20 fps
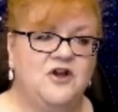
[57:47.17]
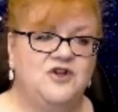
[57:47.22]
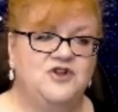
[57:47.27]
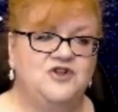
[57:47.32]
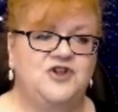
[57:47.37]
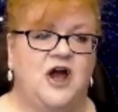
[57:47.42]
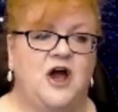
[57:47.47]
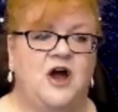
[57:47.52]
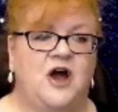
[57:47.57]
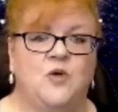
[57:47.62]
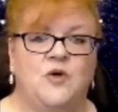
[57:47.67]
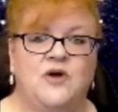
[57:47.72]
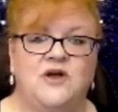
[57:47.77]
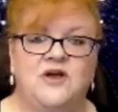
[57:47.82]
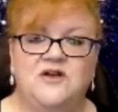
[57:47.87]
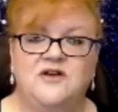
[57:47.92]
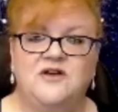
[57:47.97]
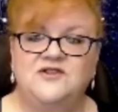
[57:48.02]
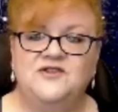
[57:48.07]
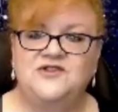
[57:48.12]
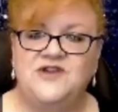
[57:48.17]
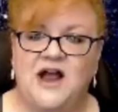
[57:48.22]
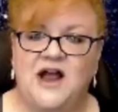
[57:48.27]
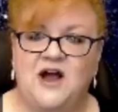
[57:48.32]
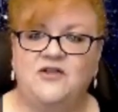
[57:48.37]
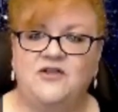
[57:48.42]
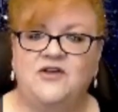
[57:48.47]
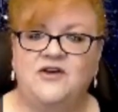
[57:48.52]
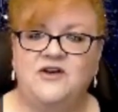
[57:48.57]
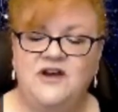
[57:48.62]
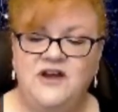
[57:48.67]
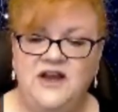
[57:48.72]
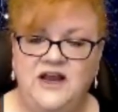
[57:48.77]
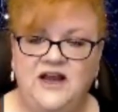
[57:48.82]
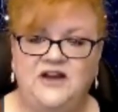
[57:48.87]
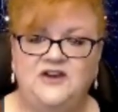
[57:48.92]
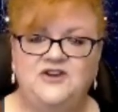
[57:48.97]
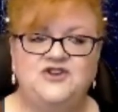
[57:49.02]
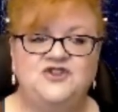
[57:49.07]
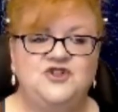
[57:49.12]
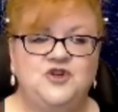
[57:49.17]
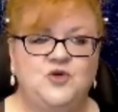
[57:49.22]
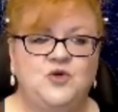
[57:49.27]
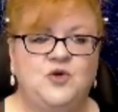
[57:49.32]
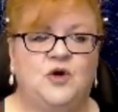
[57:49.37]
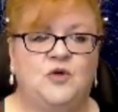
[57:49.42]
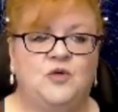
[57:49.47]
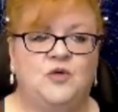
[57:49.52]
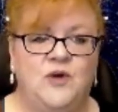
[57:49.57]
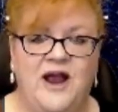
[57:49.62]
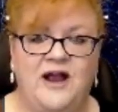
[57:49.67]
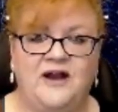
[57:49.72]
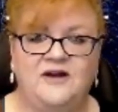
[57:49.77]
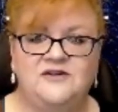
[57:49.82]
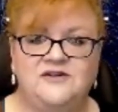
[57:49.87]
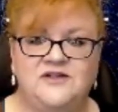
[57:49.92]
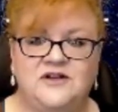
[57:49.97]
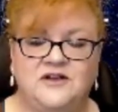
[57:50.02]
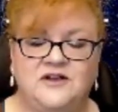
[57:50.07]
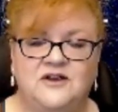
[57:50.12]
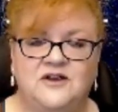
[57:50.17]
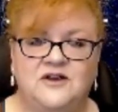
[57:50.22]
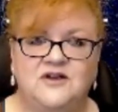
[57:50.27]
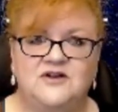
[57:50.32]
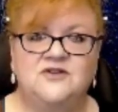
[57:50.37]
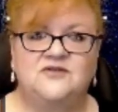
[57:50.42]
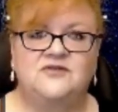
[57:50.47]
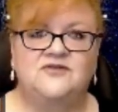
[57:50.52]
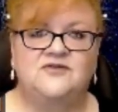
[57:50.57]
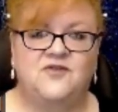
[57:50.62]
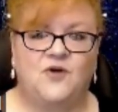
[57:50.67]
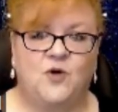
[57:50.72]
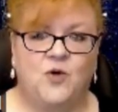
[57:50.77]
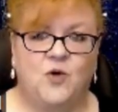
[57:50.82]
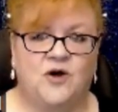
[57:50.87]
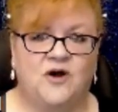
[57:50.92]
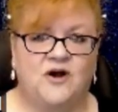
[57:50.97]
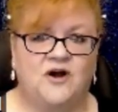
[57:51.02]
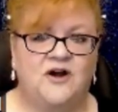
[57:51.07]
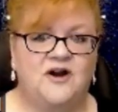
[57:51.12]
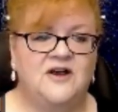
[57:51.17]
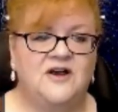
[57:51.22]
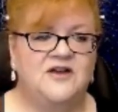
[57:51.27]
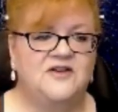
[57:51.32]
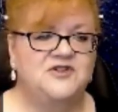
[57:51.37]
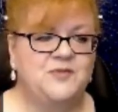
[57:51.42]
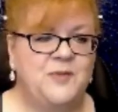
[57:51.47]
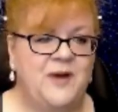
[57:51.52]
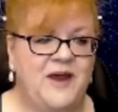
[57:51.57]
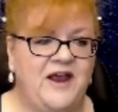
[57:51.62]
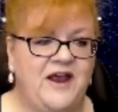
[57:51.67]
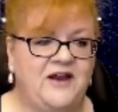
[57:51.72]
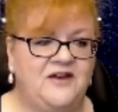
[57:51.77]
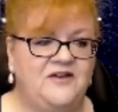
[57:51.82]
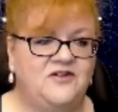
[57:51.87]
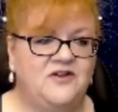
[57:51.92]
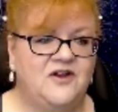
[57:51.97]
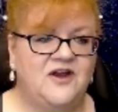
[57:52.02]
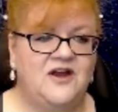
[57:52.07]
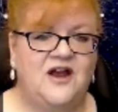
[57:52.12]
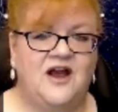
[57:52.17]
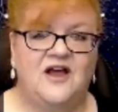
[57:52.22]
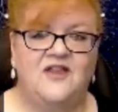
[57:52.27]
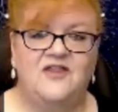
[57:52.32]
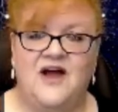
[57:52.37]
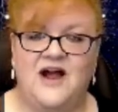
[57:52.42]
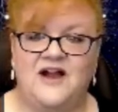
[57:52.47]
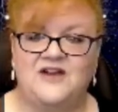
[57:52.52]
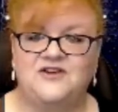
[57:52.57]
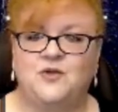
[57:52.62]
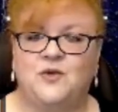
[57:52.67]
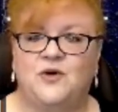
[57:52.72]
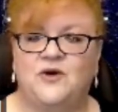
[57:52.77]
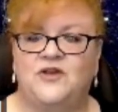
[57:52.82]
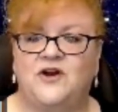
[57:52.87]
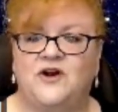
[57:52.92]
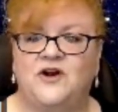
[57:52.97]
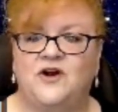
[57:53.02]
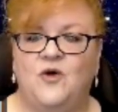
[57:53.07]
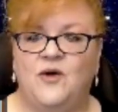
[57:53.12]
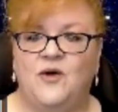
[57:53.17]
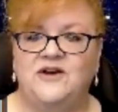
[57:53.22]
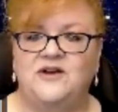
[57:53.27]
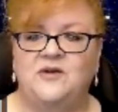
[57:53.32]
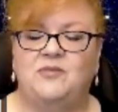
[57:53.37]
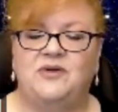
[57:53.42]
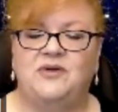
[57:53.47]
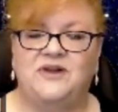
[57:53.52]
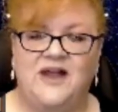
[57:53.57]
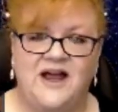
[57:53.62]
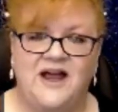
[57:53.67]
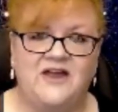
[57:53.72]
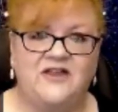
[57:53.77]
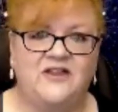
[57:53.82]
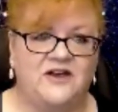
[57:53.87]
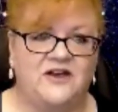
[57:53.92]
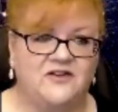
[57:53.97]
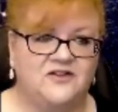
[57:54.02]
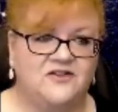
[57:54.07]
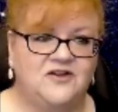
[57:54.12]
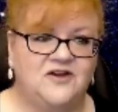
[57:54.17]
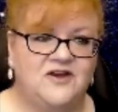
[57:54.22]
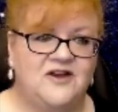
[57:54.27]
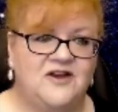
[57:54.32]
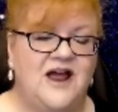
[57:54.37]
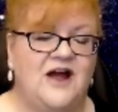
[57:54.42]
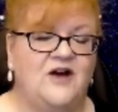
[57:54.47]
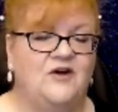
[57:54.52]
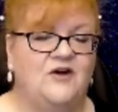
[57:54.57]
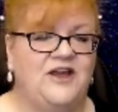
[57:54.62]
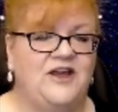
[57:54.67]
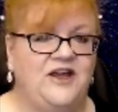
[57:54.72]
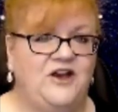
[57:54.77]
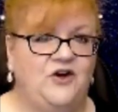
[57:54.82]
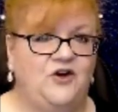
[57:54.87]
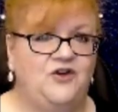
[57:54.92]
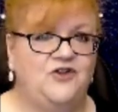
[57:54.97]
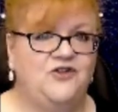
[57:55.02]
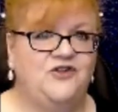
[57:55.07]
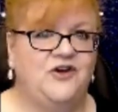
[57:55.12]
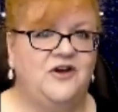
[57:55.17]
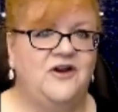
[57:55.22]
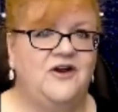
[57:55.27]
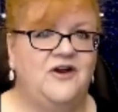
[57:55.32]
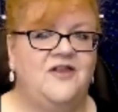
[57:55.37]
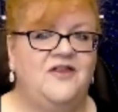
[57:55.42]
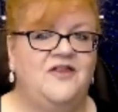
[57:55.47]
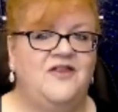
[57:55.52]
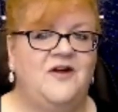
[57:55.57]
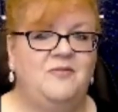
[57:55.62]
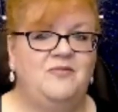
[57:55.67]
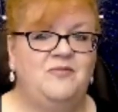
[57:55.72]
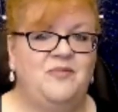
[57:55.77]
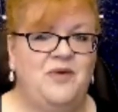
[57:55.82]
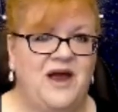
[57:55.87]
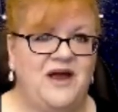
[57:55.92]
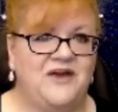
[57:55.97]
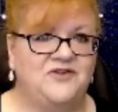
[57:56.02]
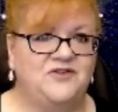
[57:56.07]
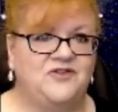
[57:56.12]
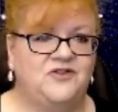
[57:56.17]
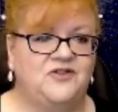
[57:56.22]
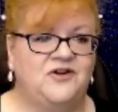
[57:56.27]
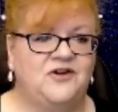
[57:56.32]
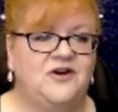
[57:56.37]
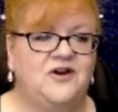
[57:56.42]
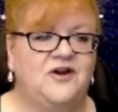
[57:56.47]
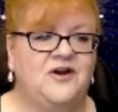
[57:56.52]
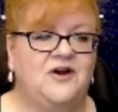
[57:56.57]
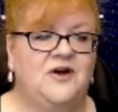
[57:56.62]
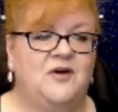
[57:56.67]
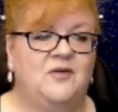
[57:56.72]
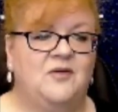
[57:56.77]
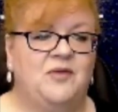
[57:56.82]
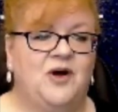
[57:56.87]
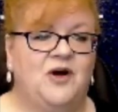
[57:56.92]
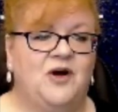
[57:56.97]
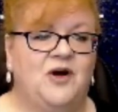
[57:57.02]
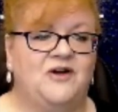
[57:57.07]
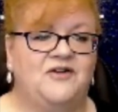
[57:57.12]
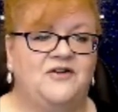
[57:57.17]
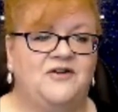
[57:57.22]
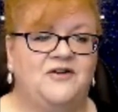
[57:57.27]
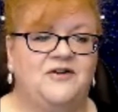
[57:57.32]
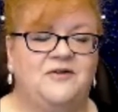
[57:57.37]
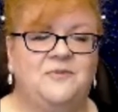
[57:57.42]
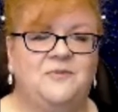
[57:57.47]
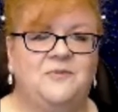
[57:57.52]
So South needs to correct to 4 spades, and that's where they're going to play this. Now, here's the best part.